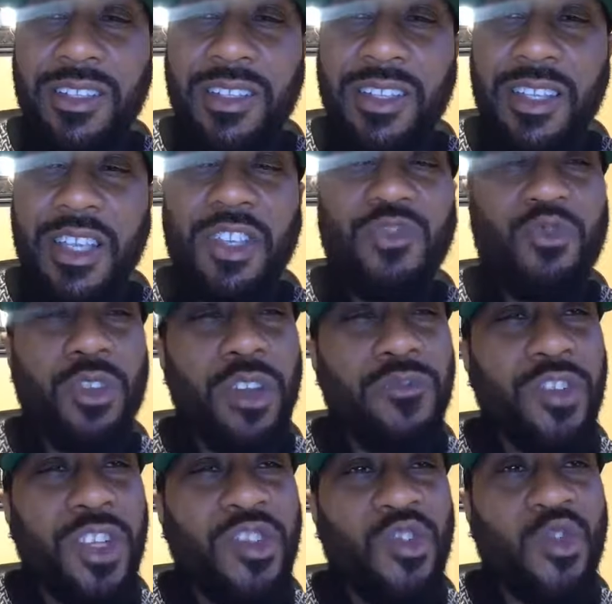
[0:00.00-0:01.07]
history of
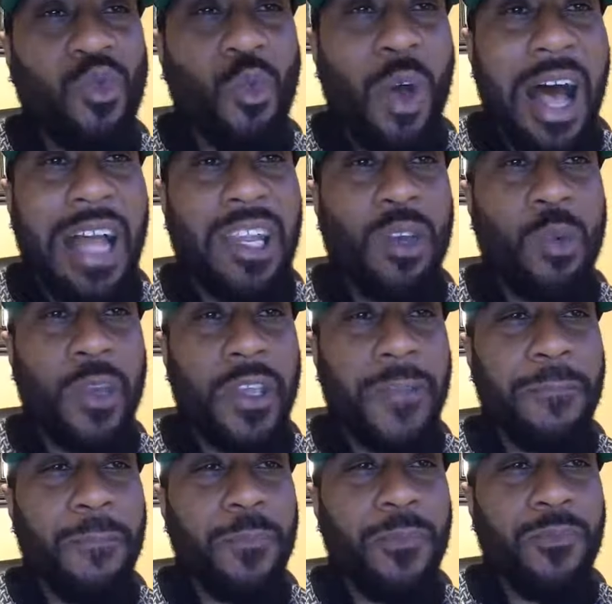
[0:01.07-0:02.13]
just swallowing